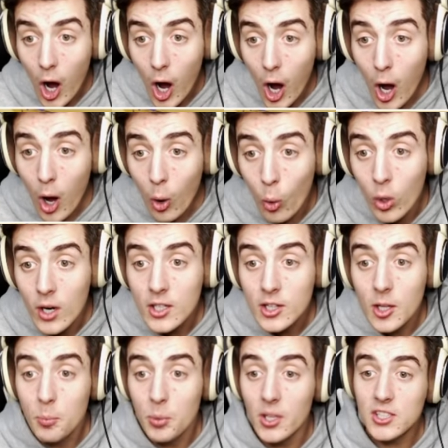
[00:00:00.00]
Oh,
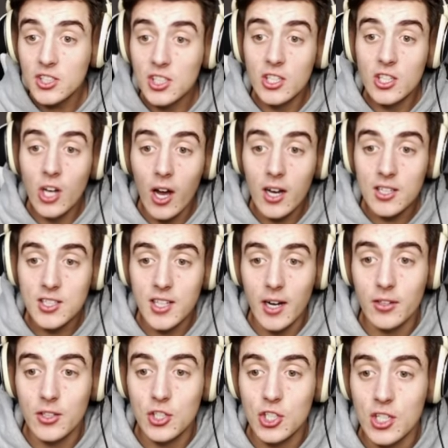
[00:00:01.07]
the ballista knocks down
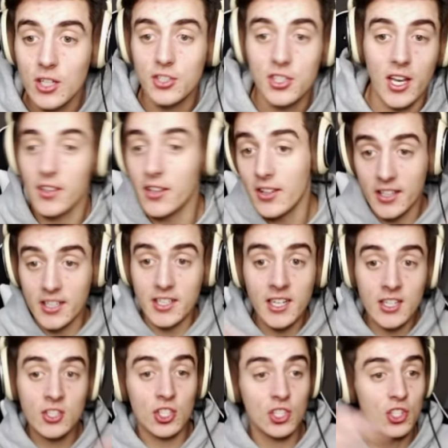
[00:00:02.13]
the shields, and then the
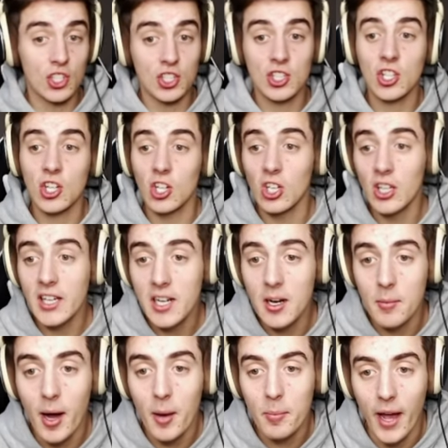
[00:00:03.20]
ninjas just clean
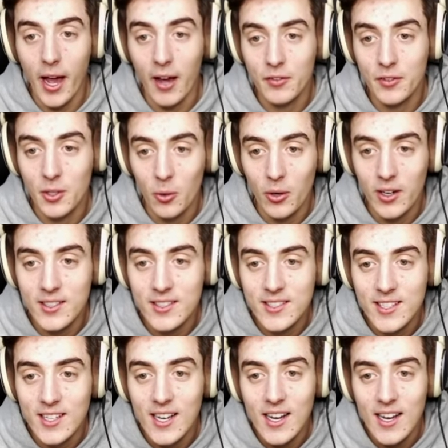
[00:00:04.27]
them up
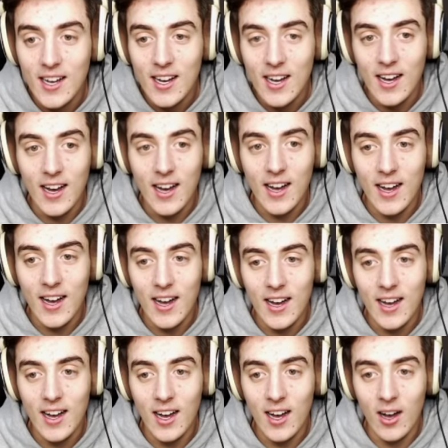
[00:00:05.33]
afterwards.
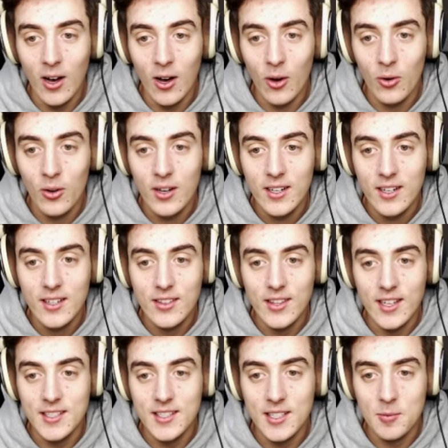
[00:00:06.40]
Uh, uh-oh.
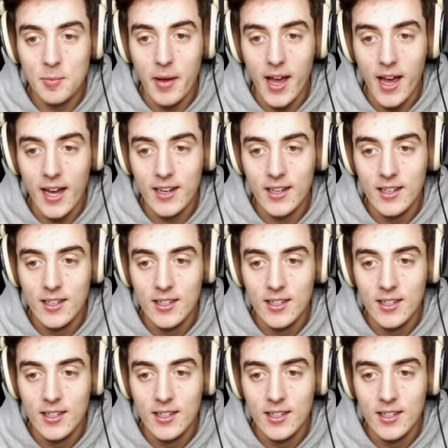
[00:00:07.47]
This is bad.